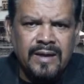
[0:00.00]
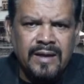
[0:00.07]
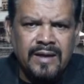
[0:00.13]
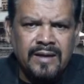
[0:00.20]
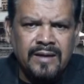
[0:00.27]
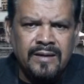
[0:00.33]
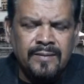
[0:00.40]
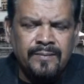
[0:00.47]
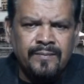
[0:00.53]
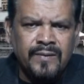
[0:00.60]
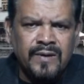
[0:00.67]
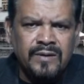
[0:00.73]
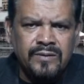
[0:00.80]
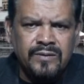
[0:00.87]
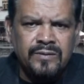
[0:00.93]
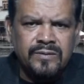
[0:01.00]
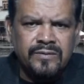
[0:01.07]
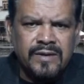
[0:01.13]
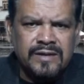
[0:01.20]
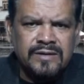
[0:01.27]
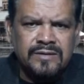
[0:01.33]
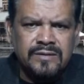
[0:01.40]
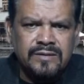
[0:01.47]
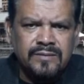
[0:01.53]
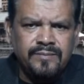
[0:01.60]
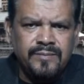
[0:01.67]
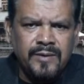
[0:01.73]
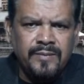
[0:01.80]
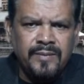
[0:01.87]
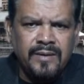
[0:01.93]
I do trust
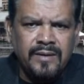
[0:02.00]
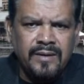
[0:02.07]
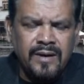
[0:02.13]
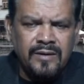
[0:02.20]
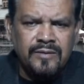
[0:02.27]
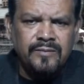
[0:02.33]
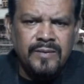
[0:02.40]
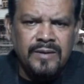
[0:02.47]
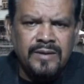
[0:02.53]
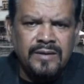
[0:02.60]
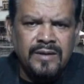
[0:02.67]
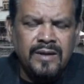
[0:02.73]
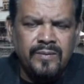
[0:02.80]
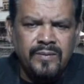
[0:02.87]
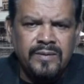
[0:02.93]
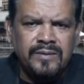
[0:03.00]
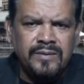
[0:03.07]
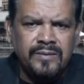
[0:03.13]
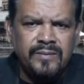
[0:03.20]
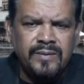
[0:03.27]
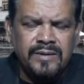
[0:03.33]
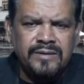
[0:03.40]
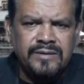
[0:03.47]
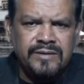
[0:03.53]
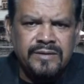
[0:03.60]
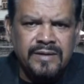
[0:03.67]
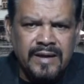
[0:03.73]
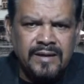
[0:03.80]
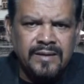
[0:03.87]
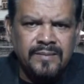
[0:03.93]
people around me that will
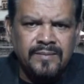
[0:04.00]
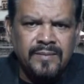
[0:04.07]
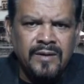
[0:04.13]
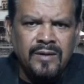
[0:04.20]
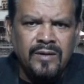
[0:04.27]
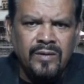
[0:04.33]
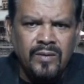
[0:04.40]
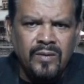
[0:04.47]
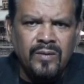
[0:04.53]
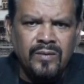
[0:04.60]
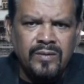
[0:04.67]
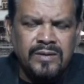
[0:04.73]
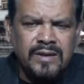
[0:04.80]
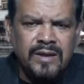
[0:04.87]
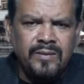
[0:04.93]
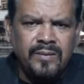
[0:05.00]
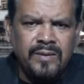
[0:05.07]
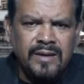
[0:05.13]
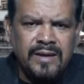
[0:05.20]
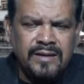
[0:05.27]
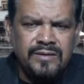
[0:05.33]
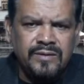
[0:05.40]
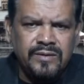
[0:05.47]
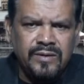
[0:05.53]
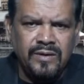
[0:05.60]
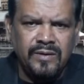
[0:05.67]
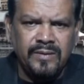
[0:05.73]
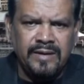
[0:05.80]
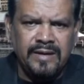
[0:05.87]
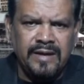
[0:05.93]
turn up, or they will let you
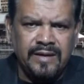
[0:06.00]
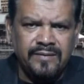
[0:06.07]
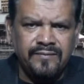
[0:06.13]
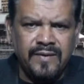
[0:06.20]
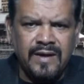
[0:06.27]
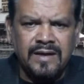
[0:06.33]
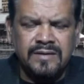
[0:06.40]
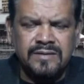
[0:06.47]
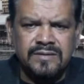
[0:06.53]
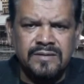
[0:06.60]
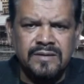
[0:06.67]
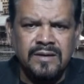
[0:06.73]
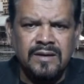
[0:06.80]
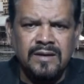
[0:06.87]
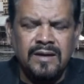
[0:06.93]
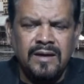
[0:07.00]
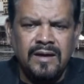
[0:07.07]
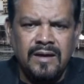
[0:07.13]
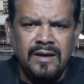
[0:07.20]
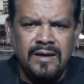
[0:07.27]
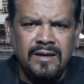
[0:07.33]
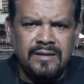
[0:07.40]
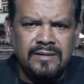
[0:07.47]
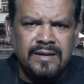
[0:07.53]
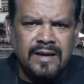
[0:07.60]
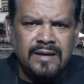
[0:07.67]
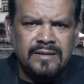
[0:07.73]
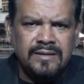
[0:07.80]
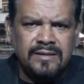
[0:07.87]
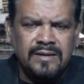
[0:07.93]
know in advance
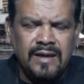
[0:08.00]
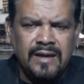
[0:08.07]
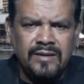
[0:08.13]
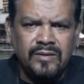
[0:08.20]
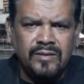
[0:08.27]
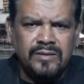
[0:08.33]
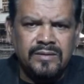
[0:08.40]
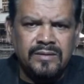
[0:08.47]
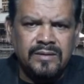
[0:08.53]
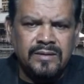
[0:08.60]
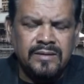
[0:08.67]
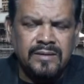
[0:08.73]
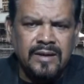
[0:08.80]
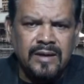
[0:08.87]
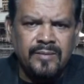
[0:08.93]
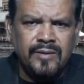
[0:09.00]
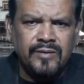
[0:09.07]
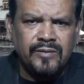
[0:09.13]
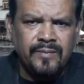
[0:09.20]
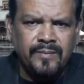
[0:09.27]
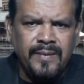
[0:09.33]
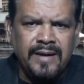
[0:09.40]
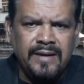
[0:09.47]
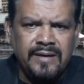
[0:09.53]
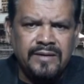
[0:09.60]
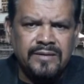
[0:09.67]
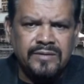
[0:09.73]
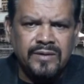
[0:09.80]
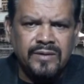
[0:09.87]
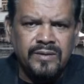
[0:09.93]
that they are not able to make
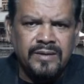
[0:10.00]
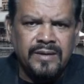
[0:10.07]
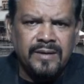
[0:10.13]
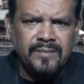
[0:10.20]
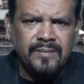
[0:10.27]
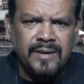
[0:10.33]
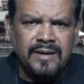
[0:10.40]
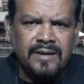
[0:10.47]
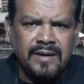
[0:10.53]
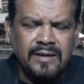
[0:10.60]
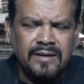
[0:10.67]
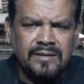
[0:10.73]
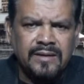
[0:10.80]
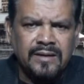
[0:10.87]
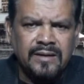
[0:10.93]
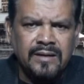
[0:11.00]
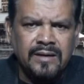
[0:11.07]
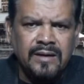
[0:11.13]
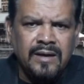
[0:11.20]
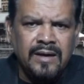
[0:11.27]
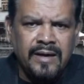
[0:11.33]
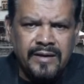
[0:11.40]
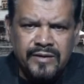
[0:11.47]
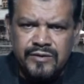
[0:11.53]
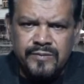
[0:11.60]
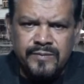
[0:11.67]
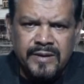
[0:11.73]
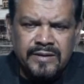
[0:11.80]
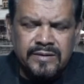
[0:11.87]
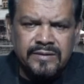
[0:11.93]
it, so you can make another
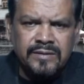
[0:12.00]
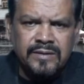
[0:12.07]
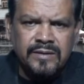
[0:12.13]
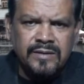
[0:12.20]
arrangement.